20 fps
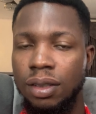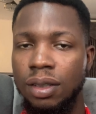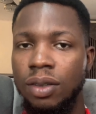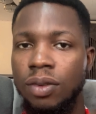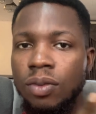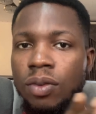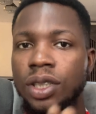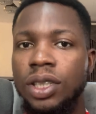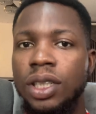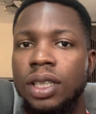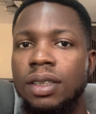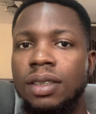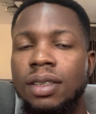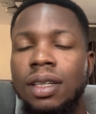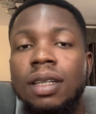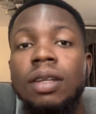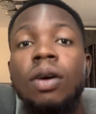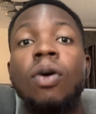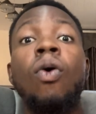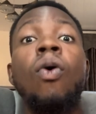which is
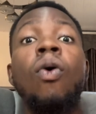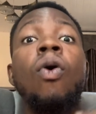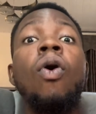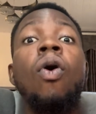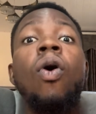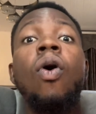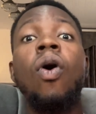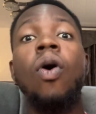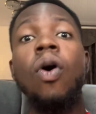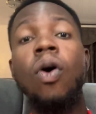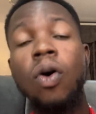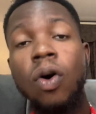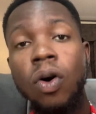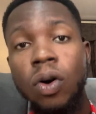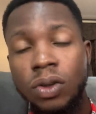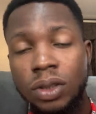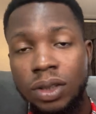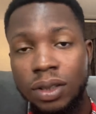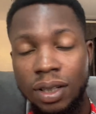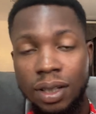an
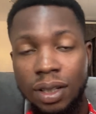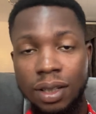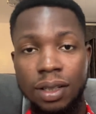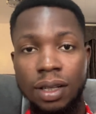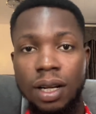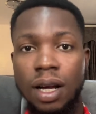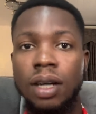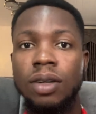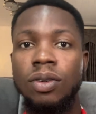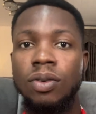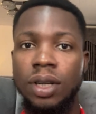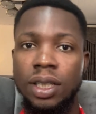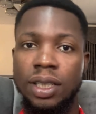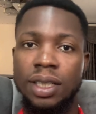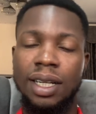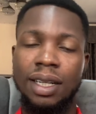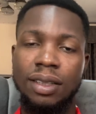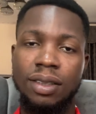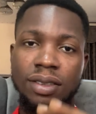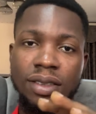old language
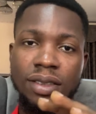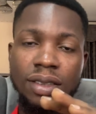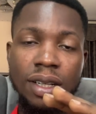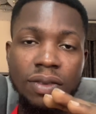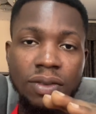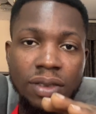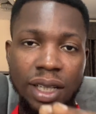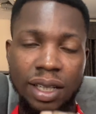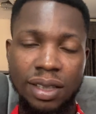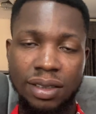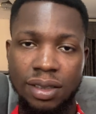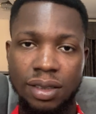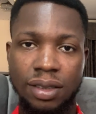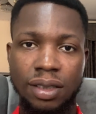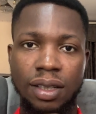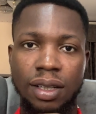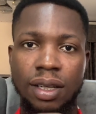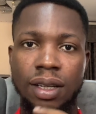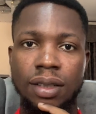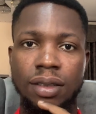that does not even exist
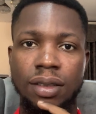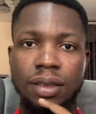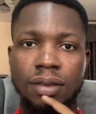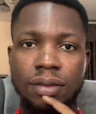again.